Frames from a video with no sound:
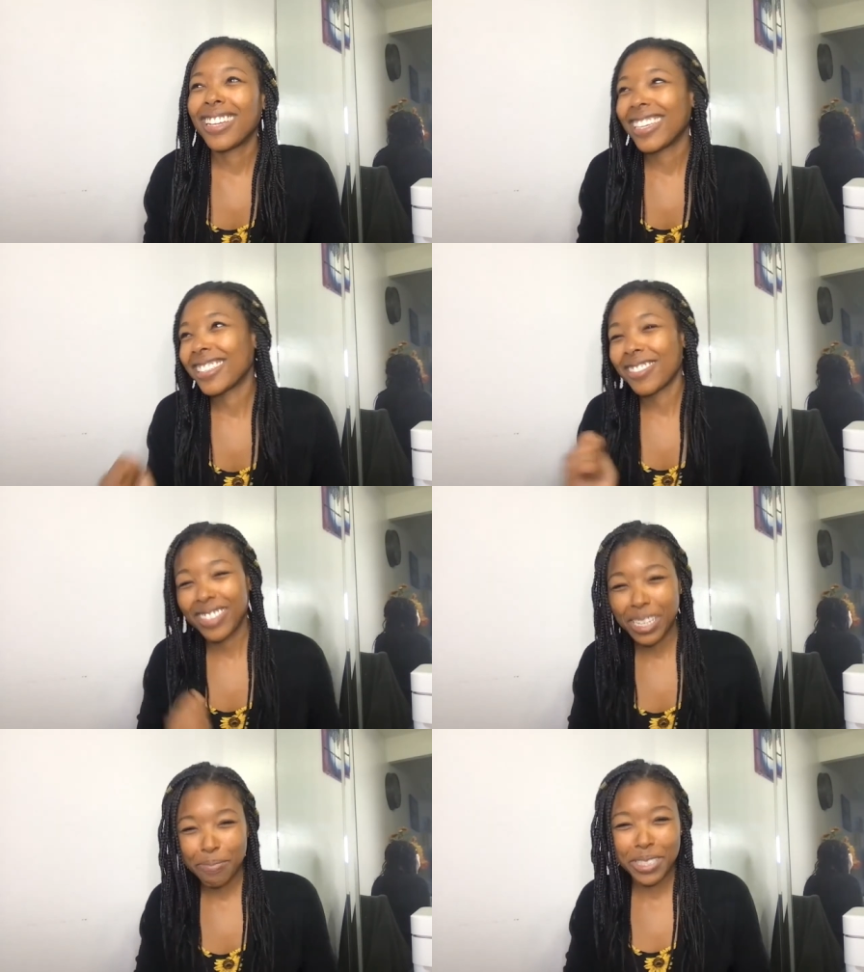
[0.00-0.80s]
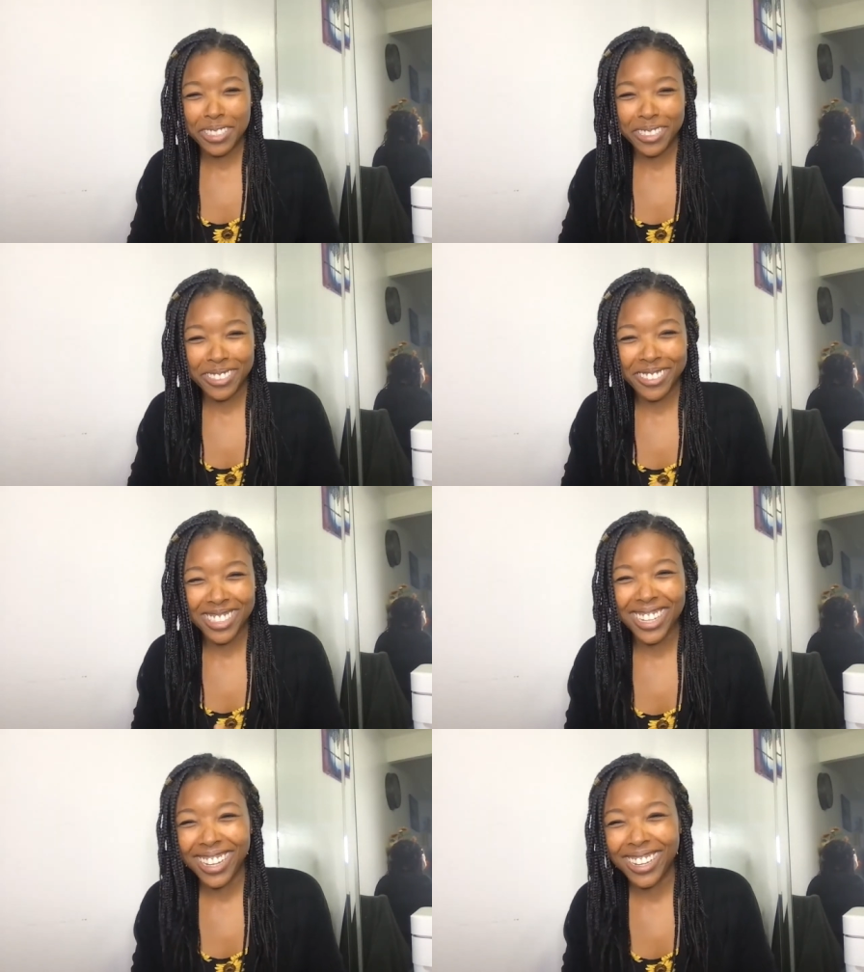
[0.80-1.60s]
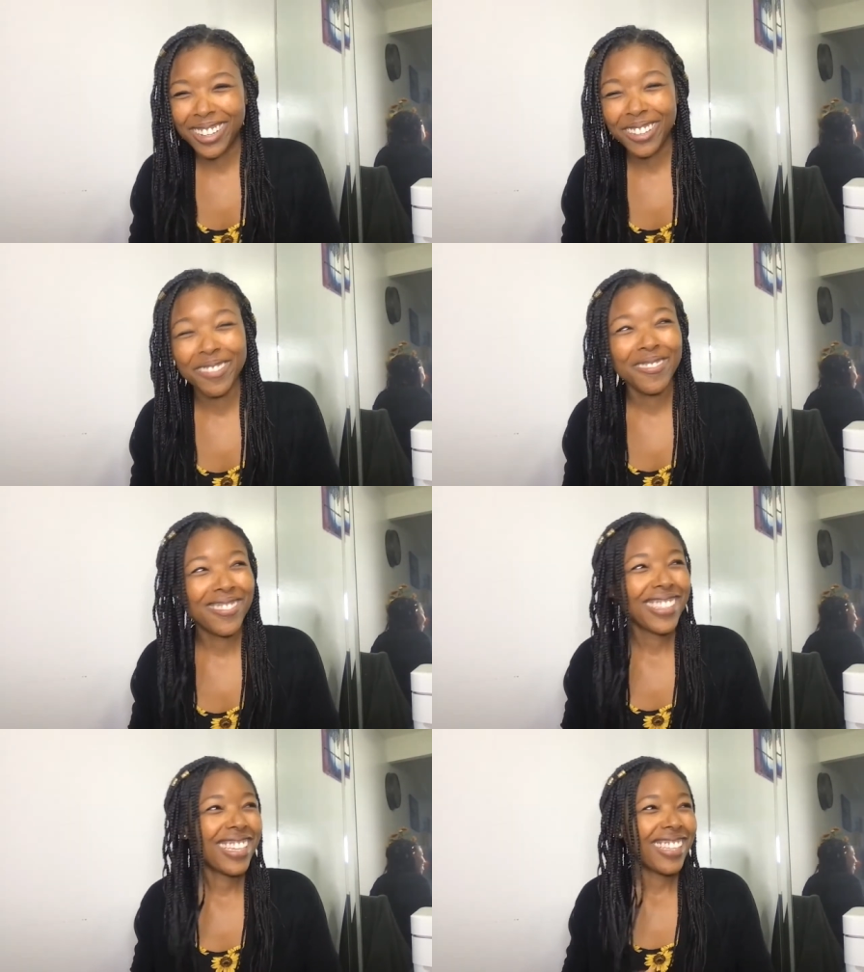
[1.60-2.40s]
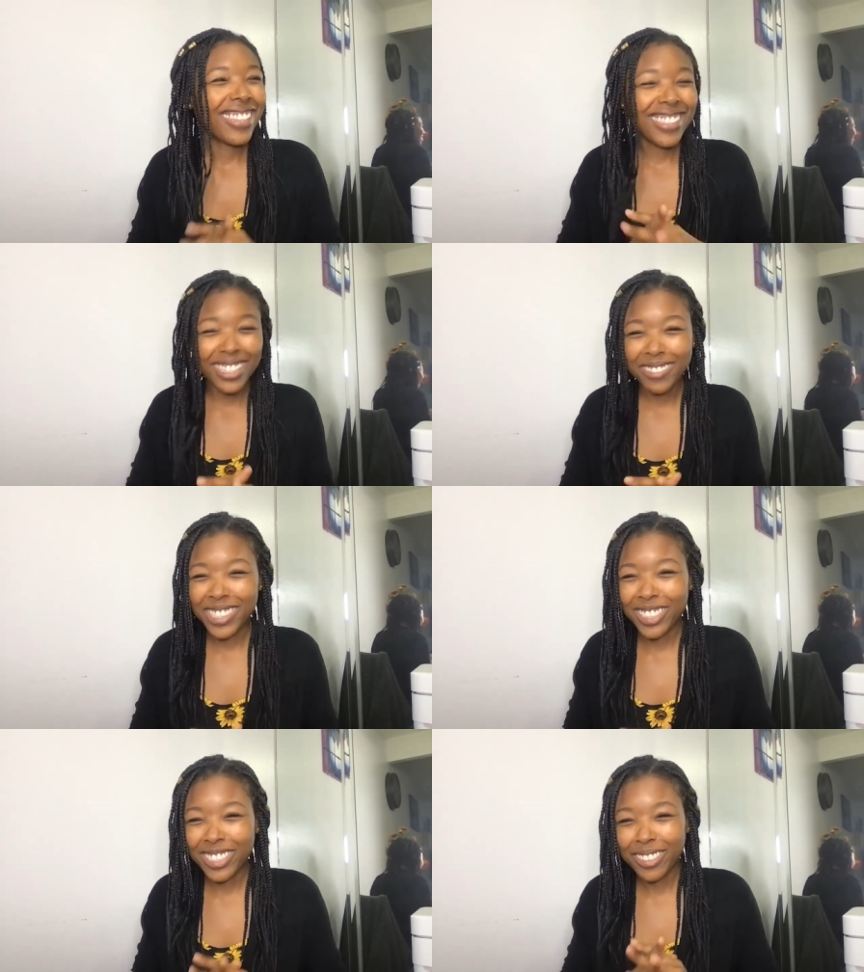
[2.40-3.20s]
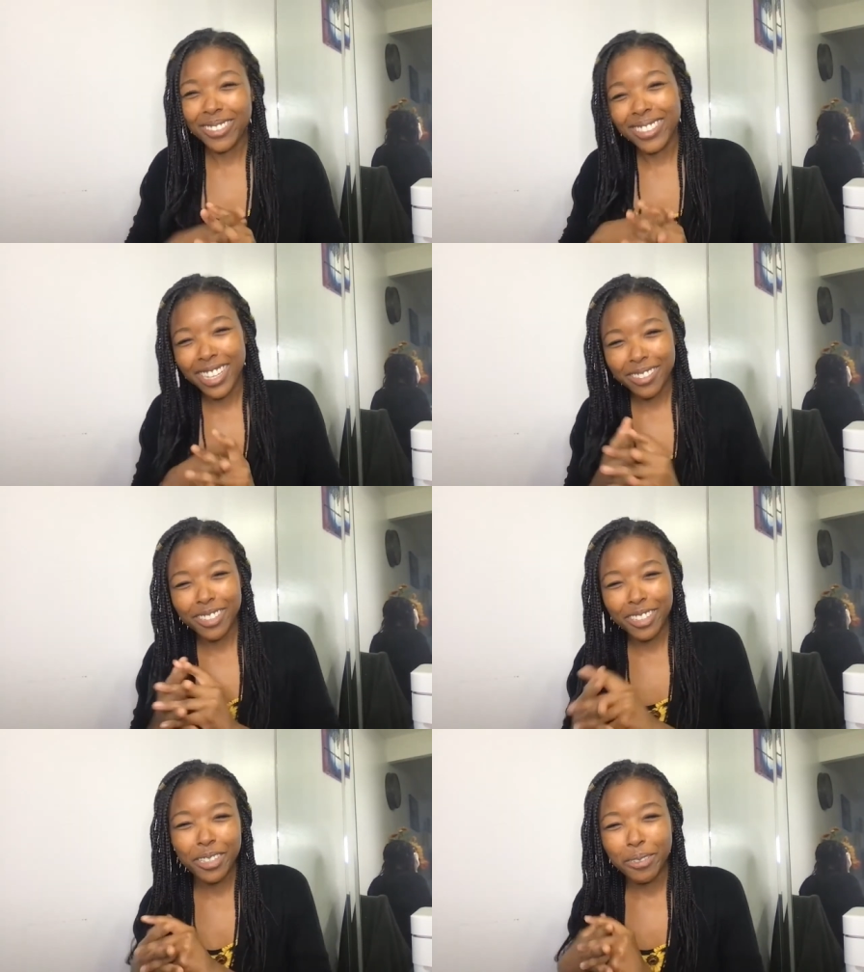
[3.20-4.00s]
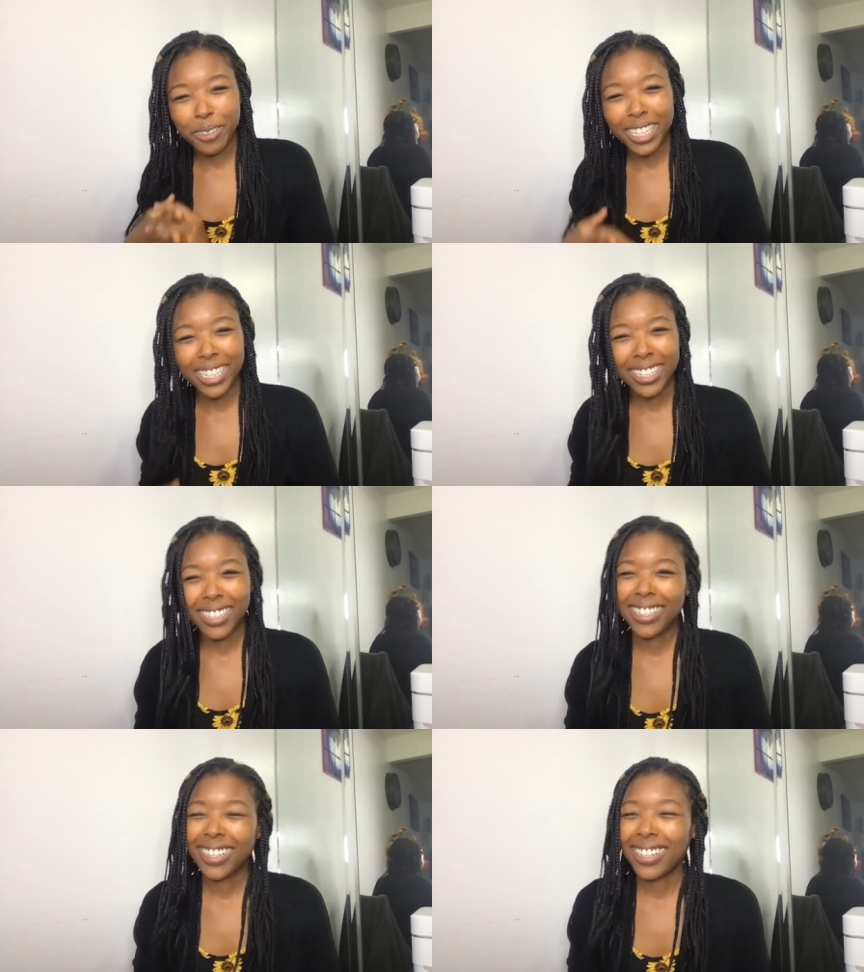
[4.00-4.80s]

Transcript: I guess, of the episode, um, the television show "South of Nowhere."